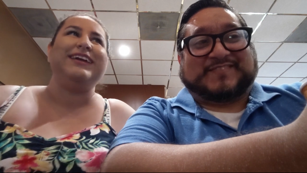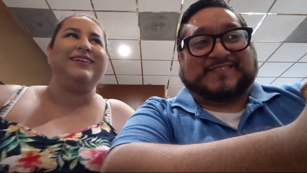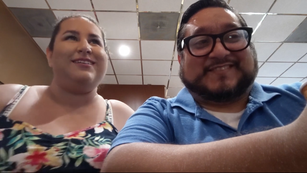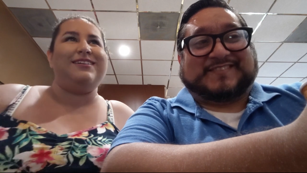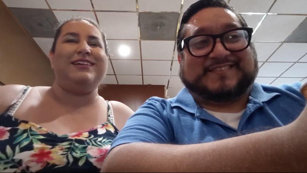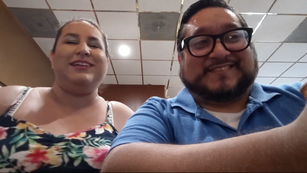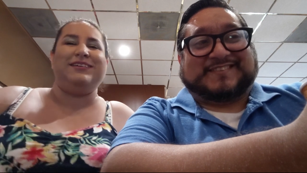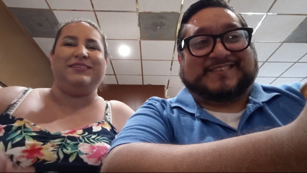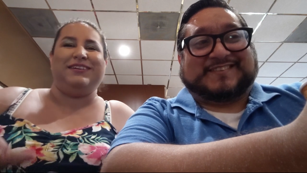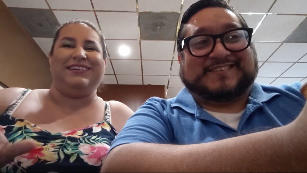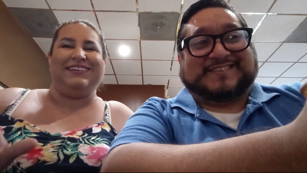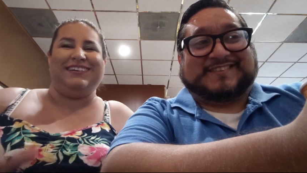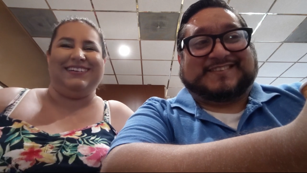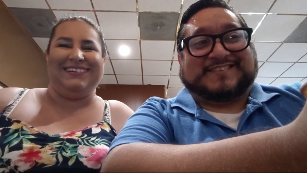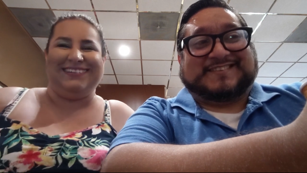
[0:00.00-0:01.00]
Speaker 1: really hard.
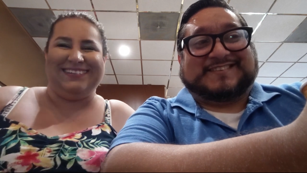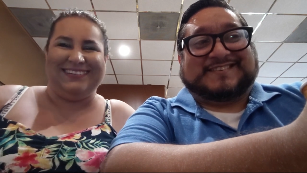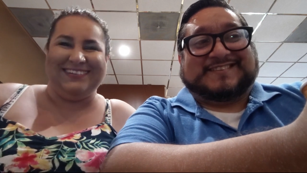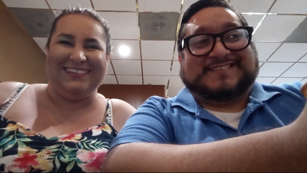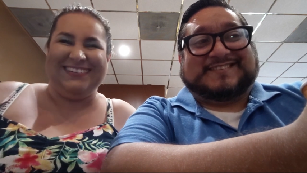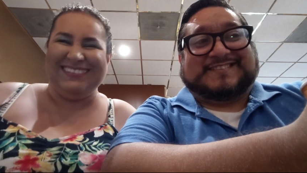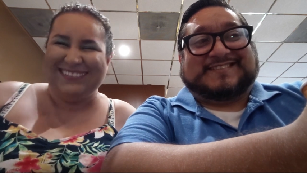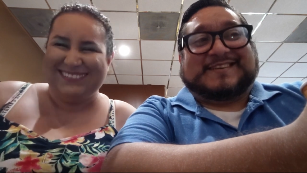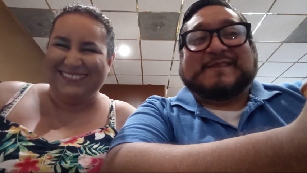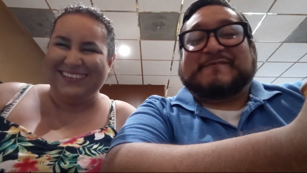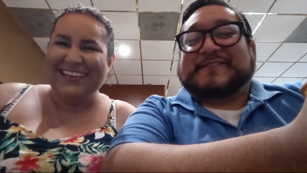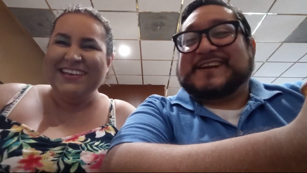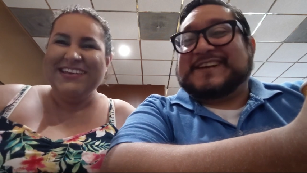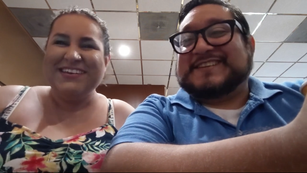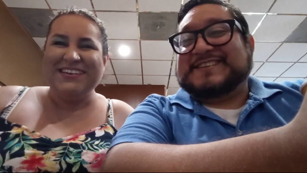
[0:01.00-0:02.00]

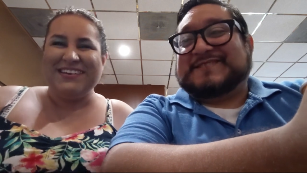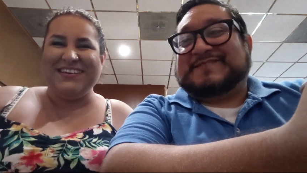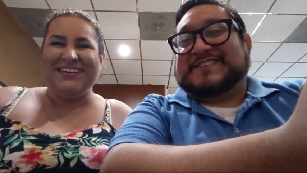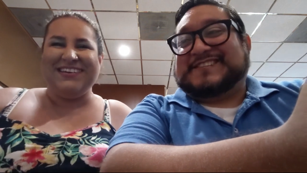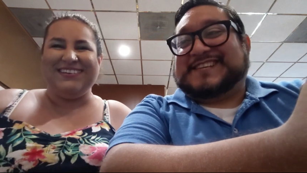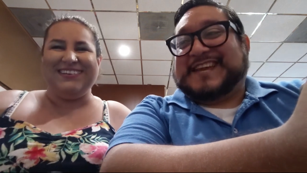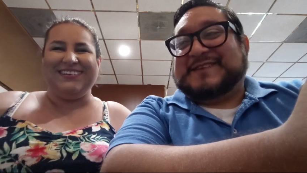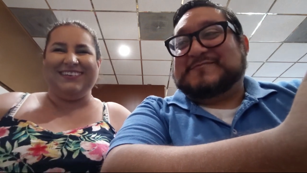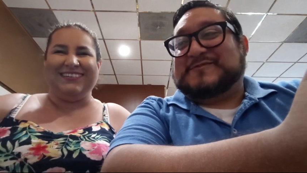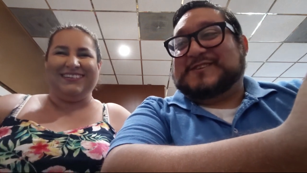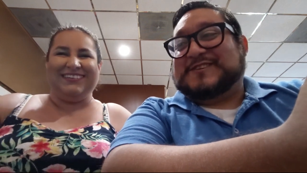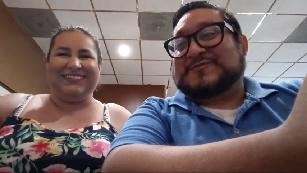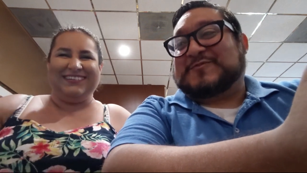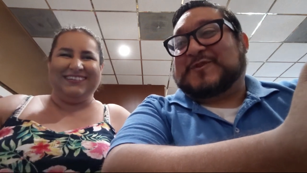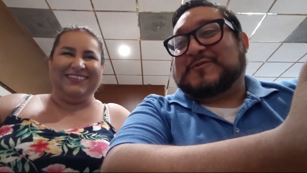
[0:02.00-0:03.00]
Speaker 2: I'm forgetting if this game
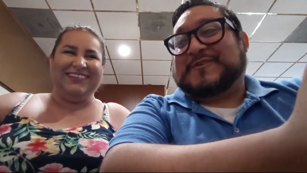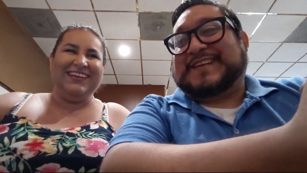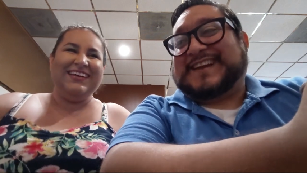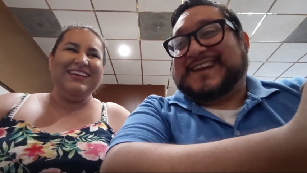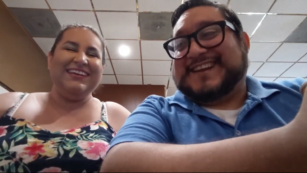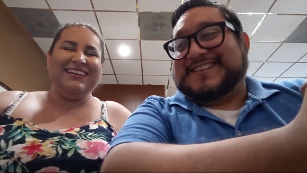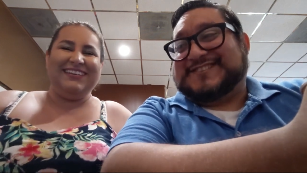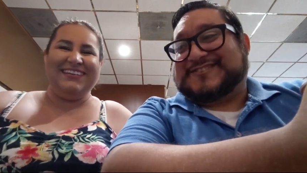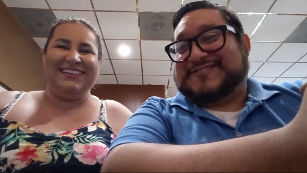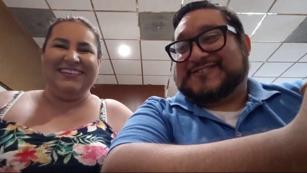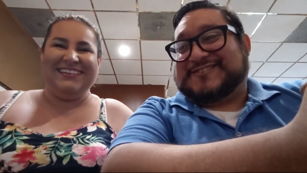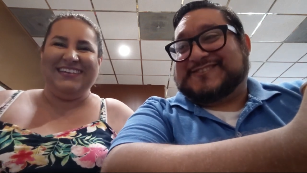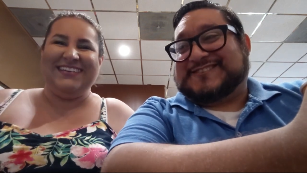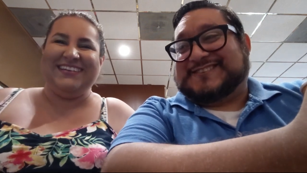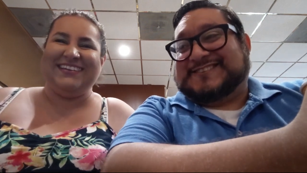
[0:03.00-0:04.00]
was what would I
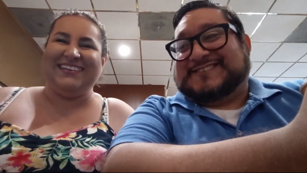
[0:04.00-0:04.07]
answer.